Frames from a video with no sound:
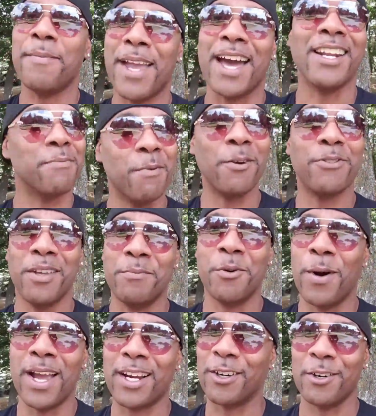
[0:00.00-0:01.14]
I'll be honest, most of them
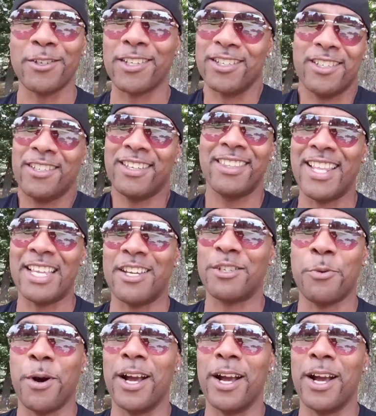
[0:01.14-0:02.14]
are white girls because that's just